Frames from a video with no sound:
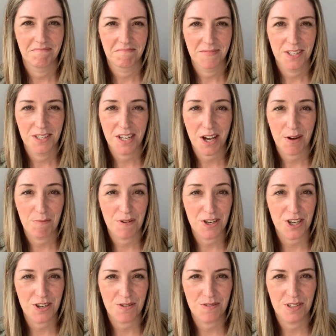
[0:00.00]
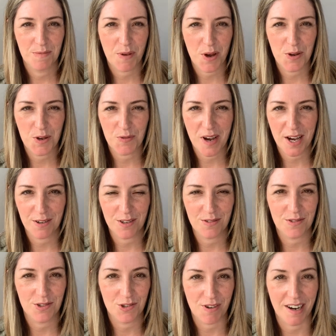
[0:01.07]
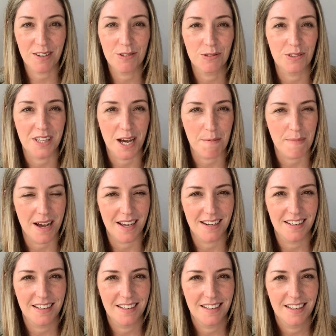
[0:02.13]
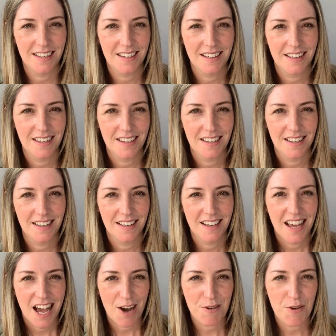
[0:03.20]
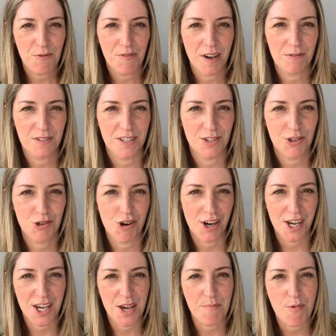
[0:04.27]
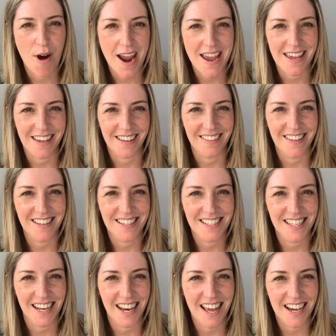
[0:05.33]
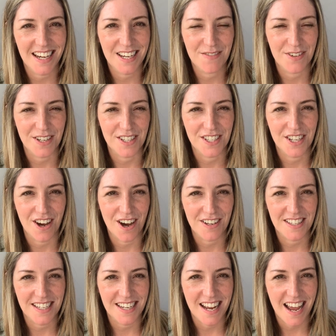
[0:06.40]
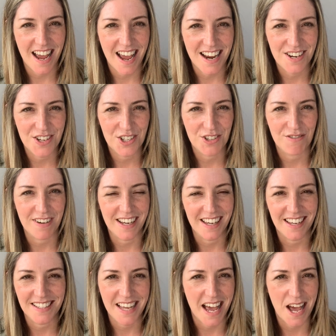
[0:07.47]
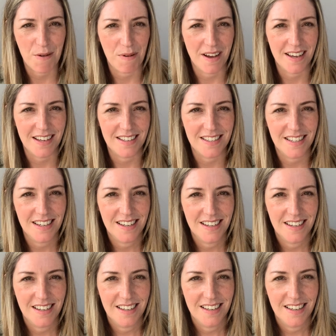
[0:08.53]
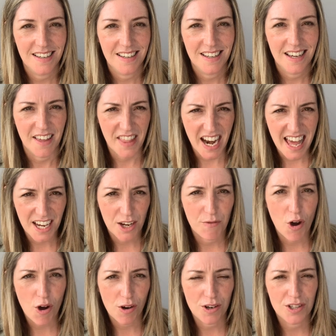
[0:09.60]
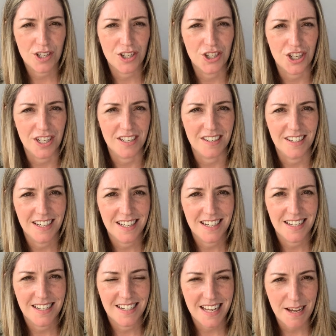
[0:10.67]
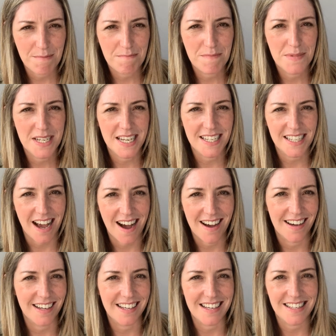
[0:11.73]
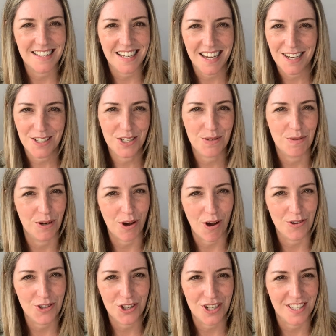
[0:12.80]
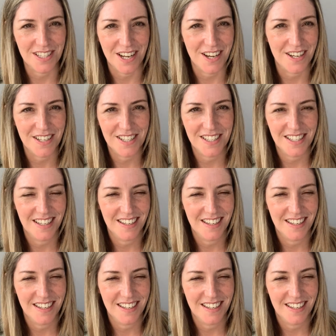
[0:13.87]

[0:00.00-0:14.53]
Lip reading: So when you spoke of how you strangled that man, how you felt his trachea break and the saliva started entering his airways, and the lack of oxygen dimmed his eyes into unconsciousness.